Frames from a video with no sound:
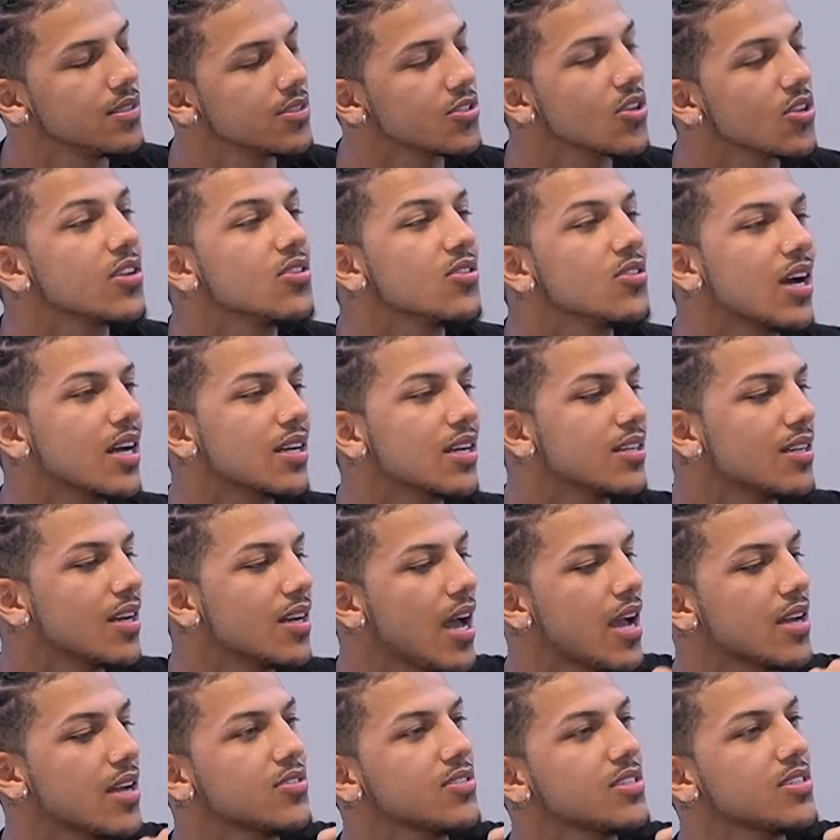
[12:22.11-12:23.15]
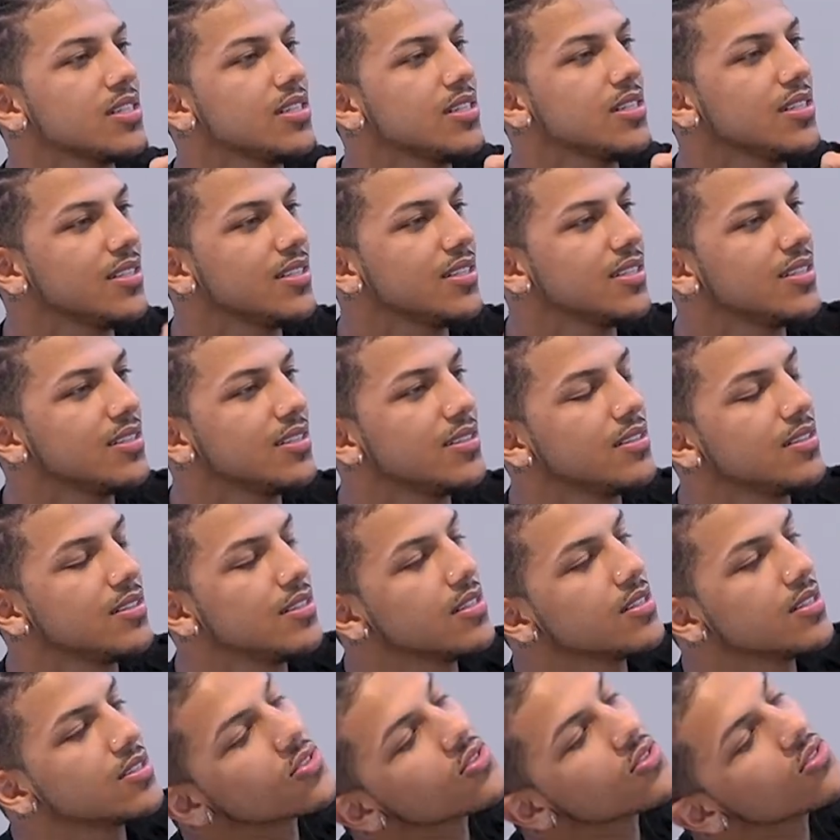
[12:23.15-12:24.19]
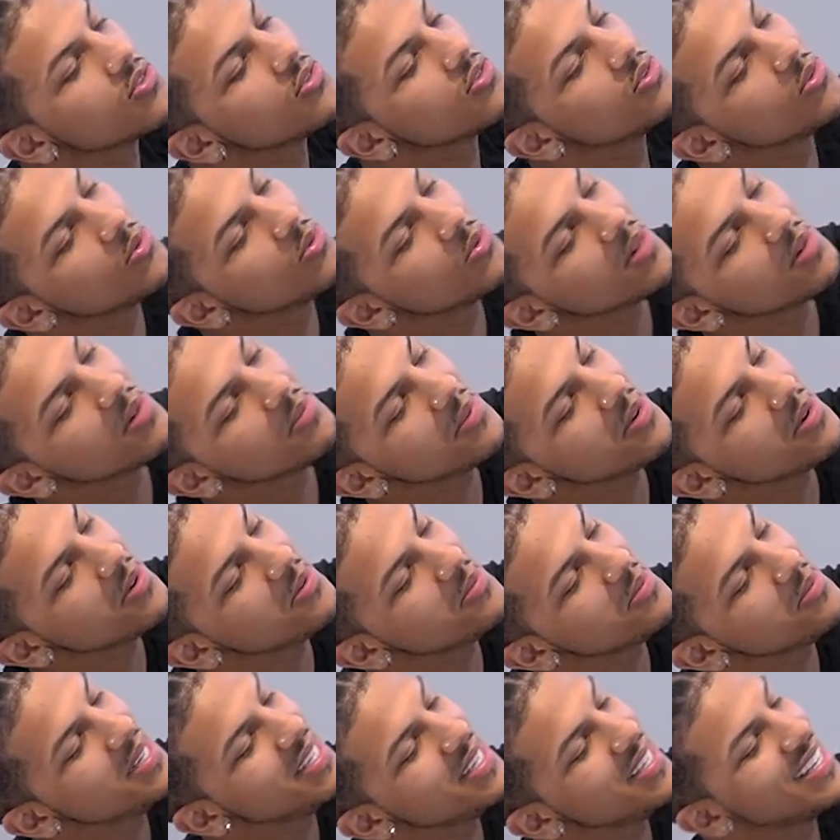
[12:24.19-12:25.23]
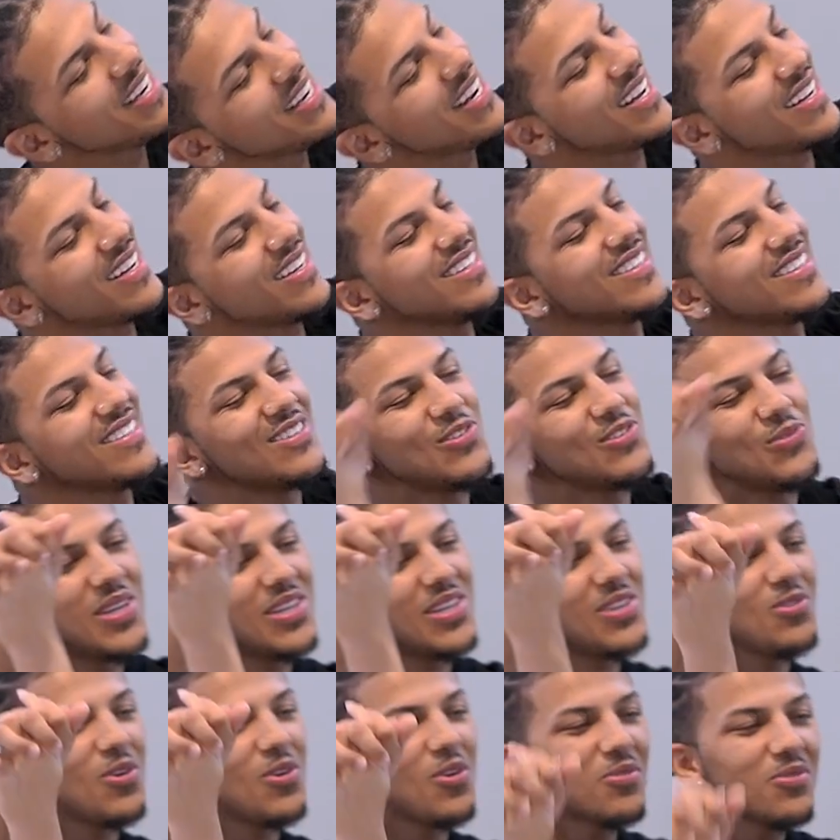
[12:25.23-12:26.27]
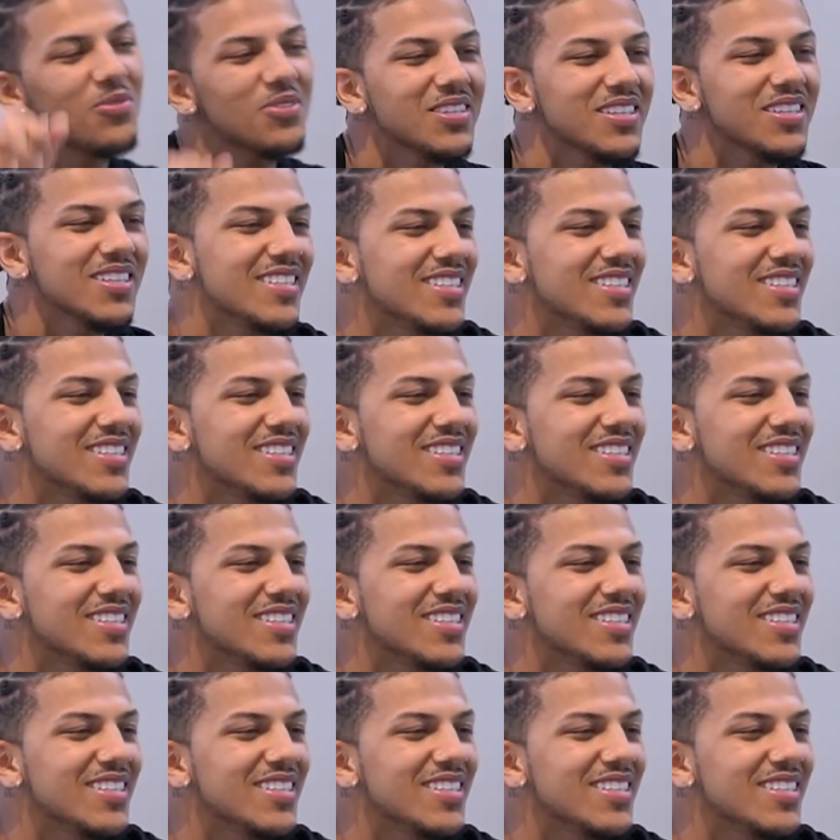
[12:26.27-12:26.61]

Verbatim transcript: So I do have good accuracy? Yeah. So you do want to marry me? Did I win you over?